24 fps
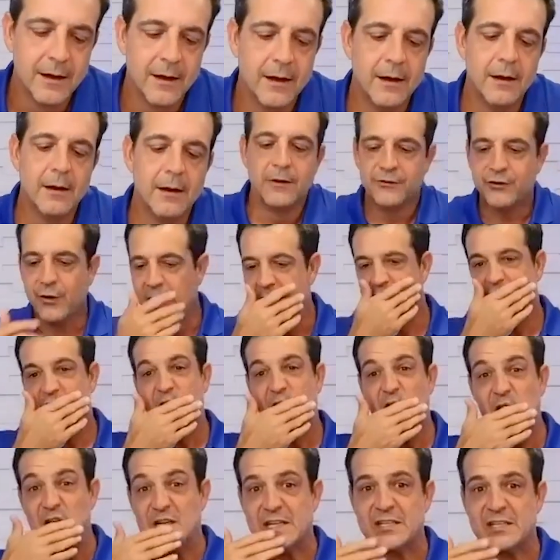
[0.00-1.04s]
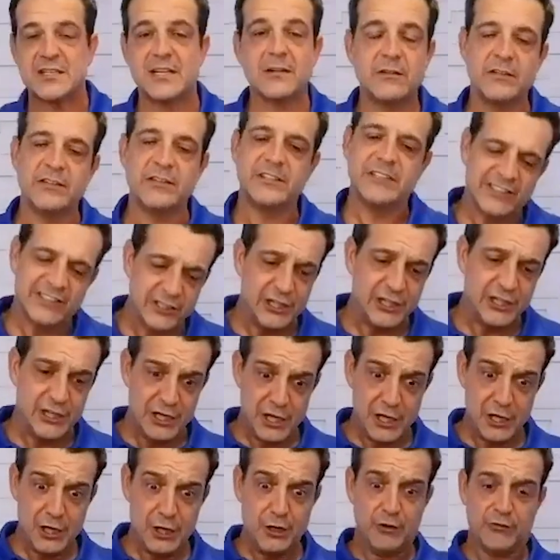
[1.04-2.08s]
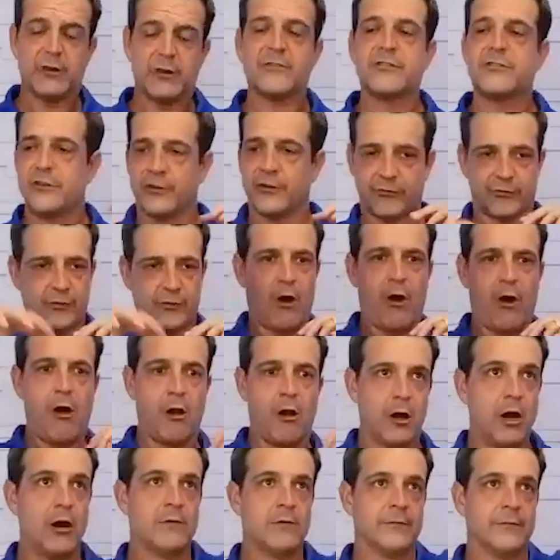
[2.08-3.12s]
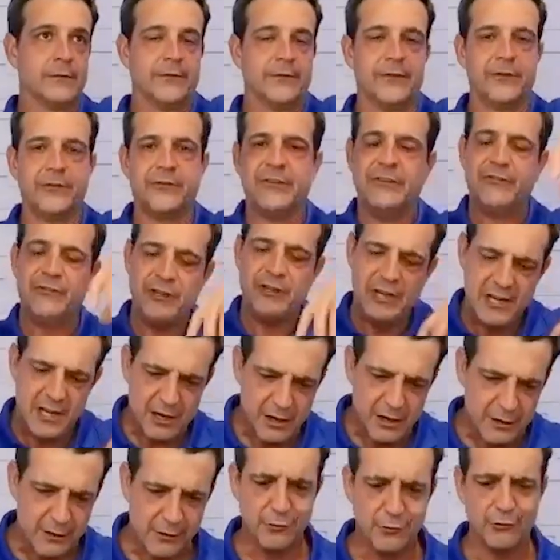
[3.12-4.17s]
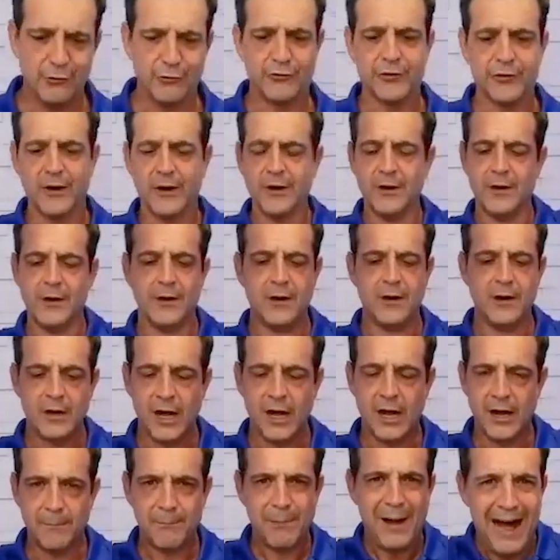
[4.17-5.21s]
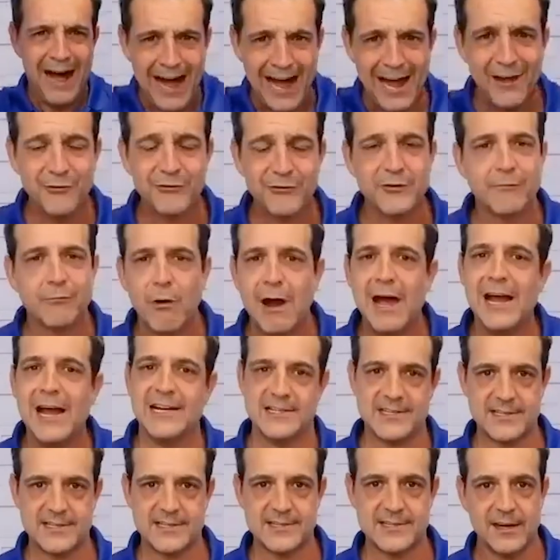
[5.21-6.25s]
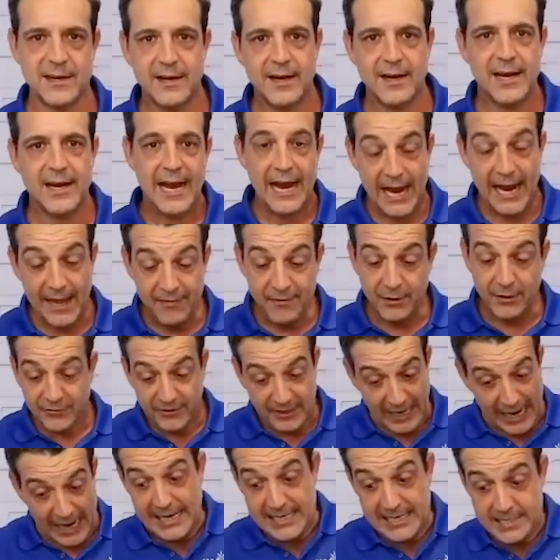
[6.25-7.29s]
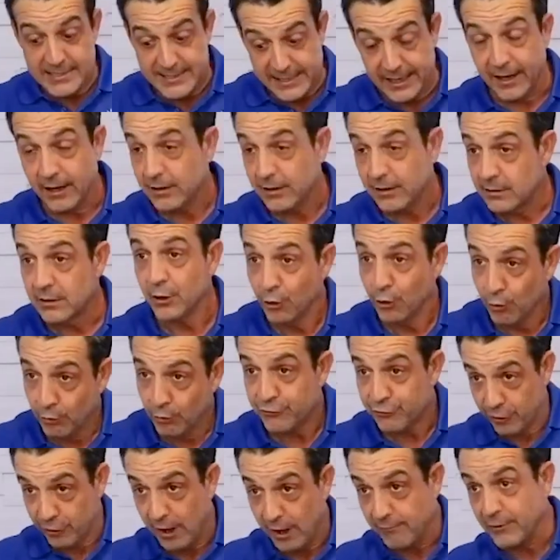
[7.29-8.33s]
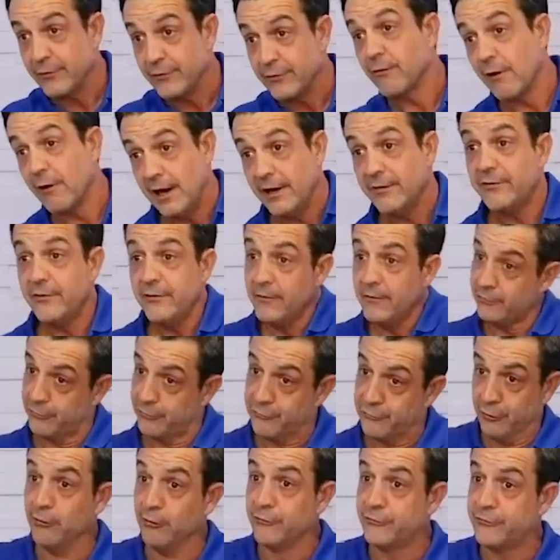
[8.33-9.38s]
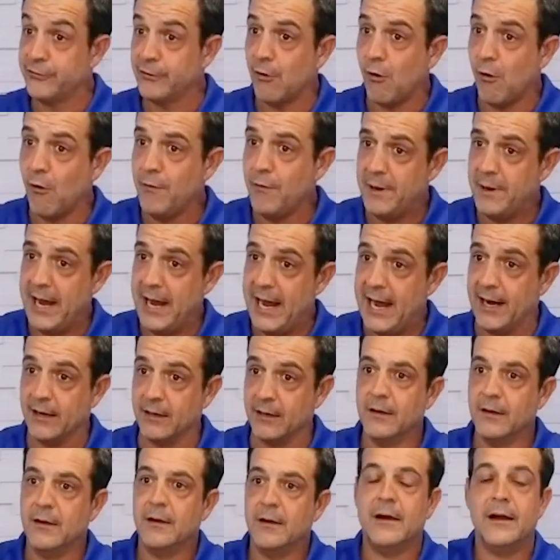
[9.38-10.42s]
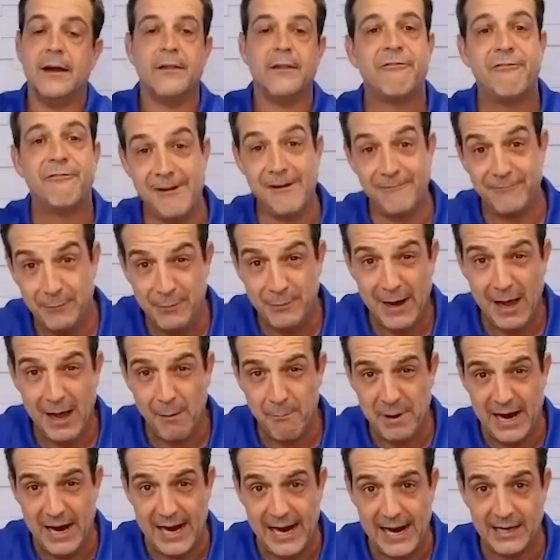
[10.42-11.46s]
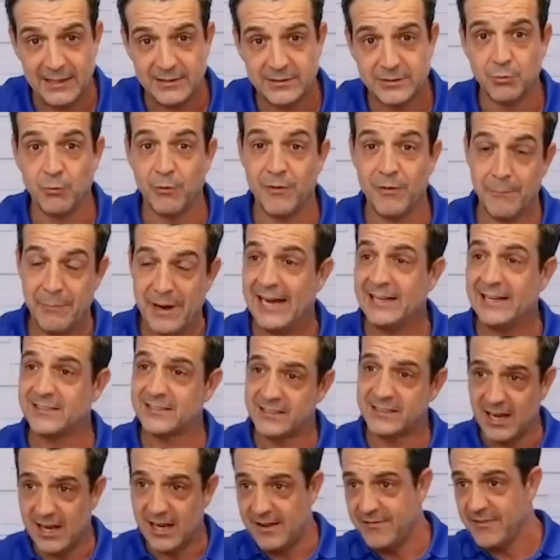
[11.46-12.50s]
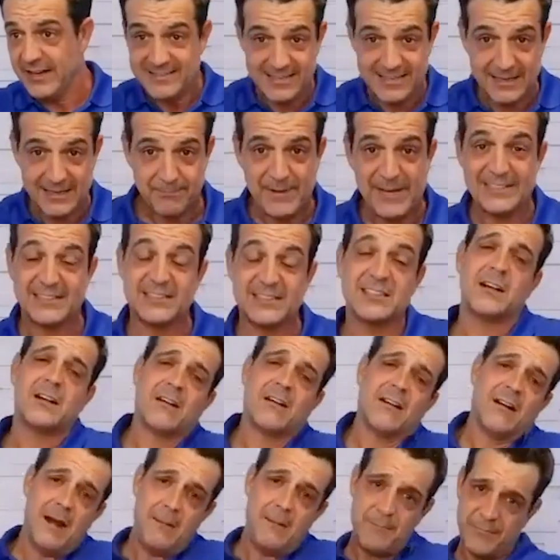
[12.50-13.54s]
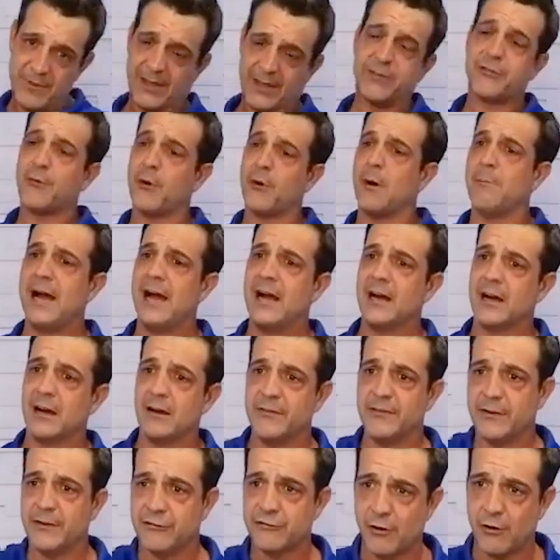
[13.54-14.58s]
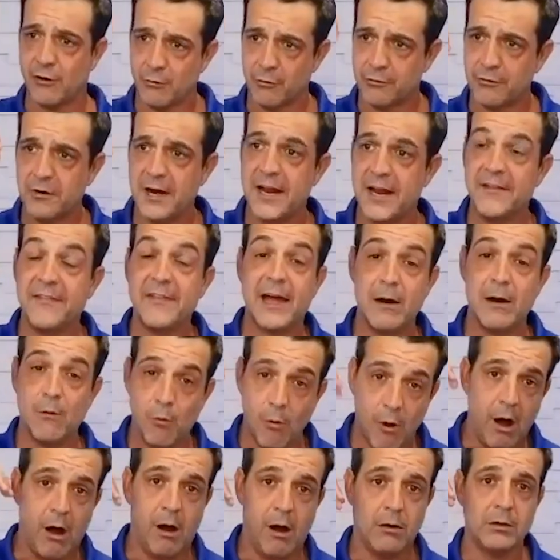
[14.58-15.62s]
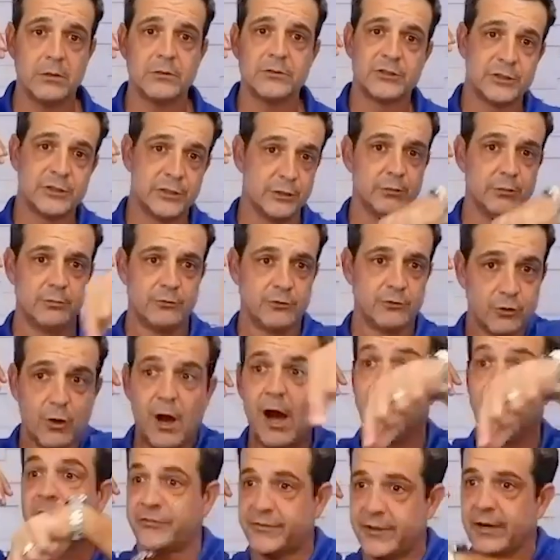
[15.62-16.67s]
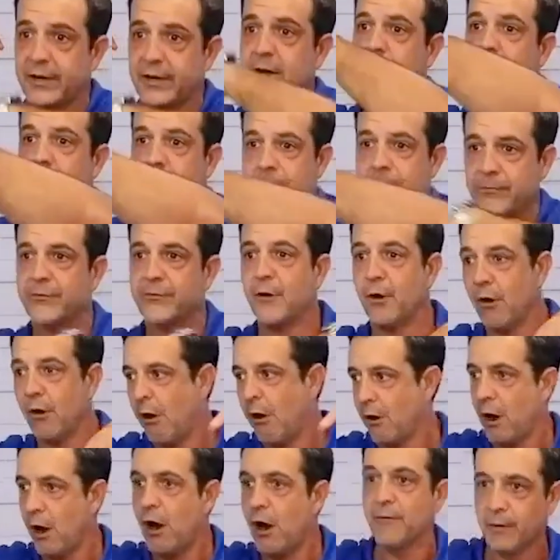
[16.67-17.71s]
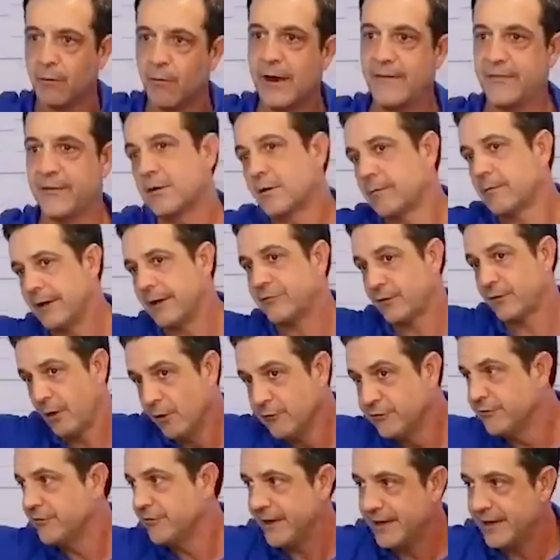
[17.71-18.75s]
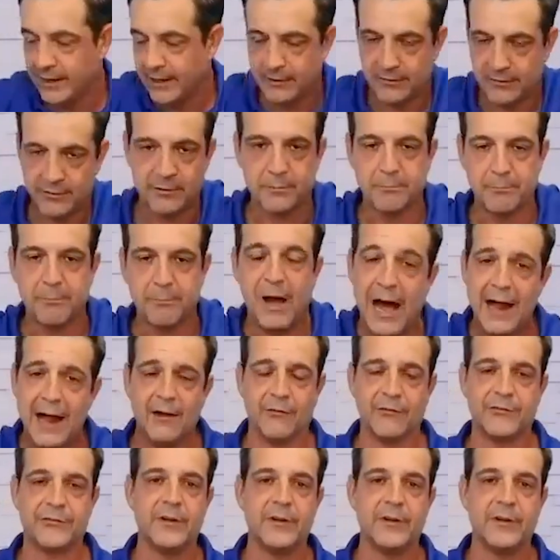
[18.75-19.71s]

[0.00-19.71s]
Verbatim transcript: So I noticed that there's these huge, just all over, there's these huge uh, piles of rice. And there's guys there who are shoveling the rice, and there's dudes that are holding the bag. 50 pound bags. When the bag's done, they zip that sucker up, they throw a bag over their shoulder, and they walk to trucks that are they're all over, right? They're as close as they can get to the piles.